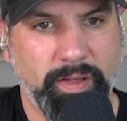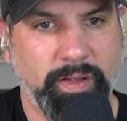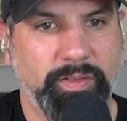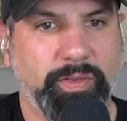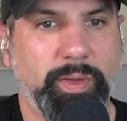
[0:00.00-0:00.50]

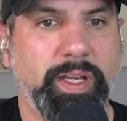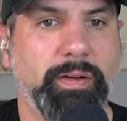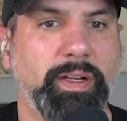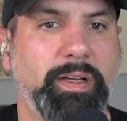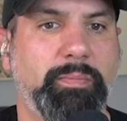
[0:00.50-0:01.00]
So
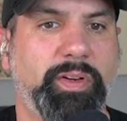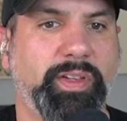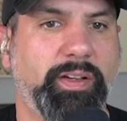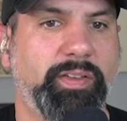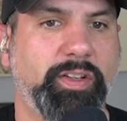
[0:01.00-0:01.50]
herein
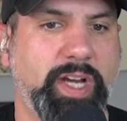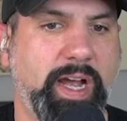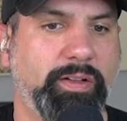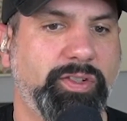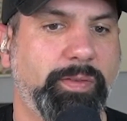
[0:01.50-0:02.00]
presents the
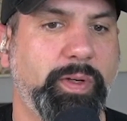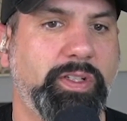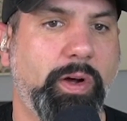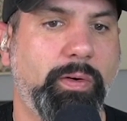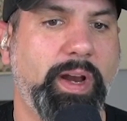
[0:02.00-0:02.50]
challenge. If we
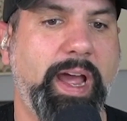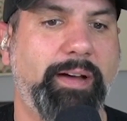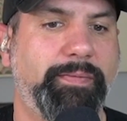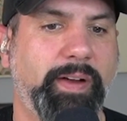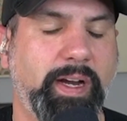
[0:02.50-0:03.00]
don't
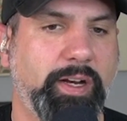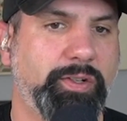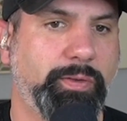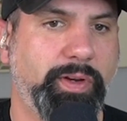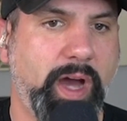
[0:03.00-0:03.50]
have
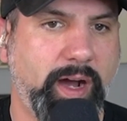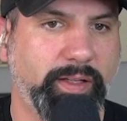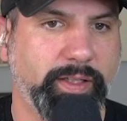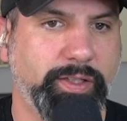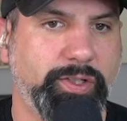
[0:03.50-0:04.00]
financial
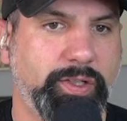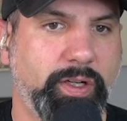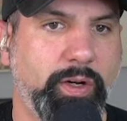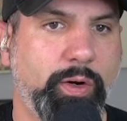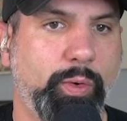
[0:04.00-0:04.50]
knowledge
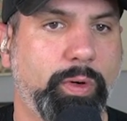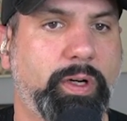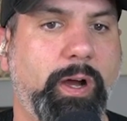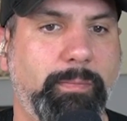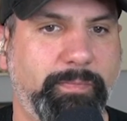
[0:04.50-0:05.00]
or
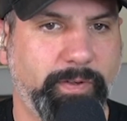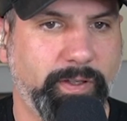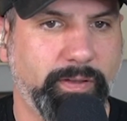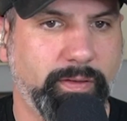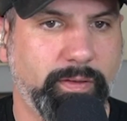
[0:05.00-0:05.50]

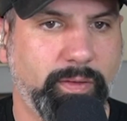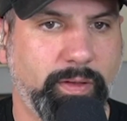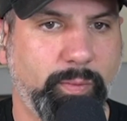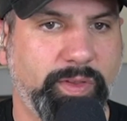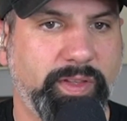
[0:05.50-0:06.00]
comfort
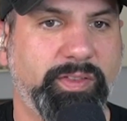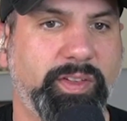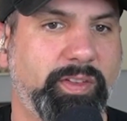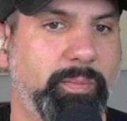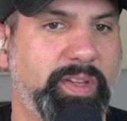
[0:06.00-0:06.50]
with these
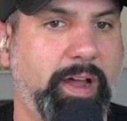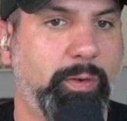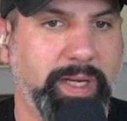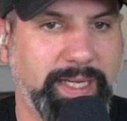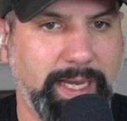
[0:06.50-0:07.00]
systems, how do
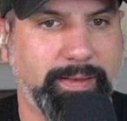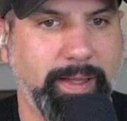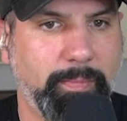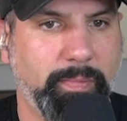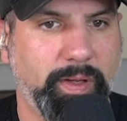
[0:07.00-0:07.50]
we get
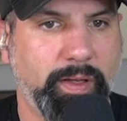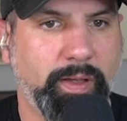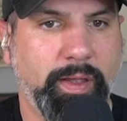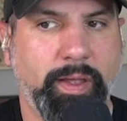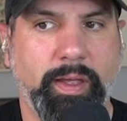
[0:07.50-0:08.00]
them?
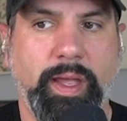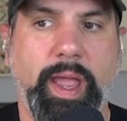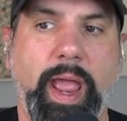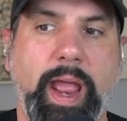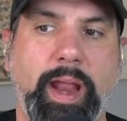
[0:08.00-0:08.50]

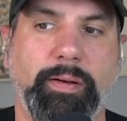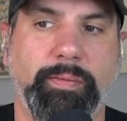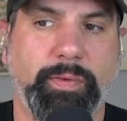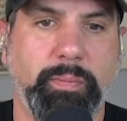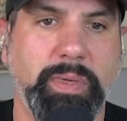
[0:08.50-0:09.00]
And
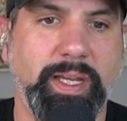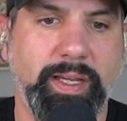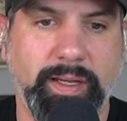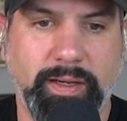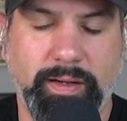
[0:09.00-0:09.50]
for
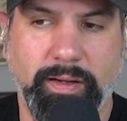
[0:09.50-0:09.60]
me,